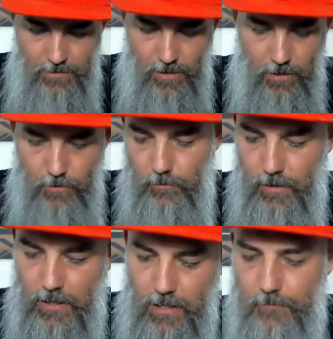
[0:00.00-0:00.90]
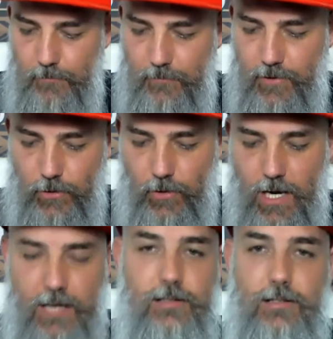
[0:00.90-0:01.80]
so Thor
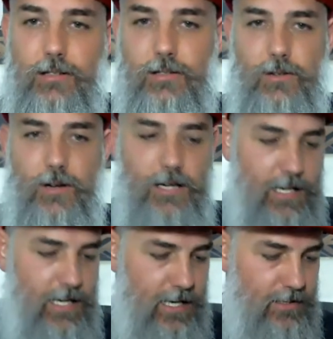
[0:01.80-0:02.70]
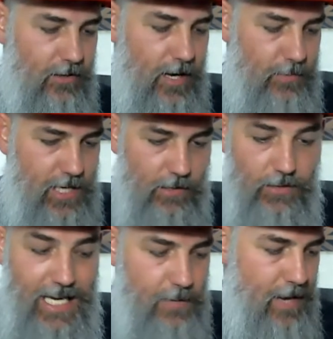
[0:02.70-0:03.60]
has just started an Instagram channel.
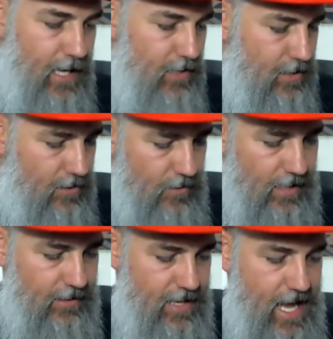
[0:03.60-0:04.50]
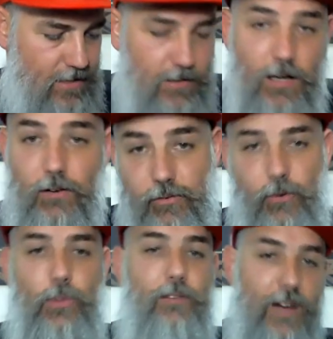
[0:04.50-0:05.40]
He manages and runs that
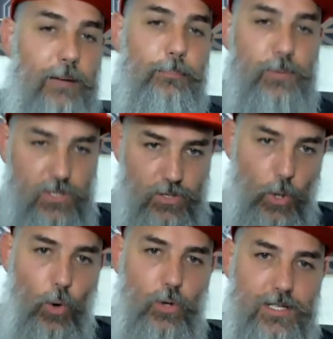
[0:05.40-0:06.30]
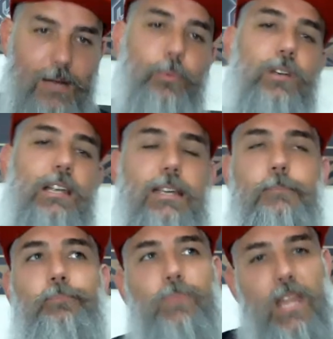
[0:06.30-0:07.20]
for the vape store
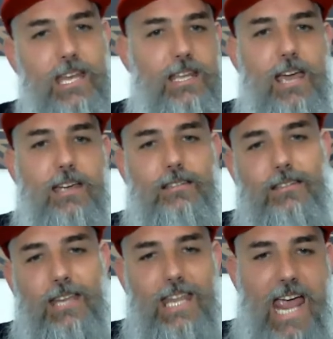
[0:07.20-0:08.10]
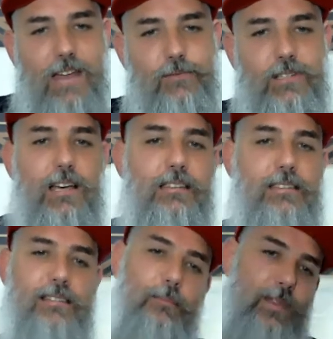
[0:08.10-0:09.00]
separately in case he
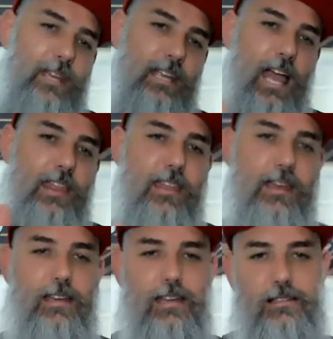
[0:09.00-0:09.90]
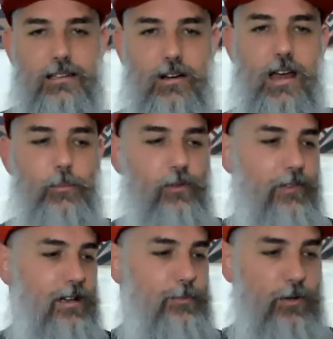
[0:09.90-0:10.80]
advertises something and then Instagram or
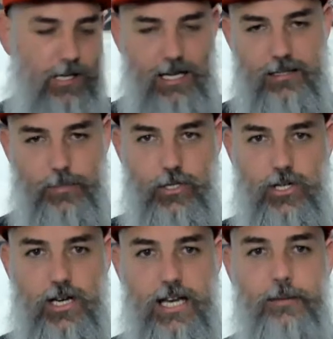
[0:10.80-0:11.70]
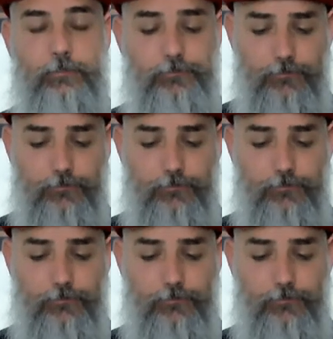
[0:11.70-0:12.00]
Facebook gets a bit shitty.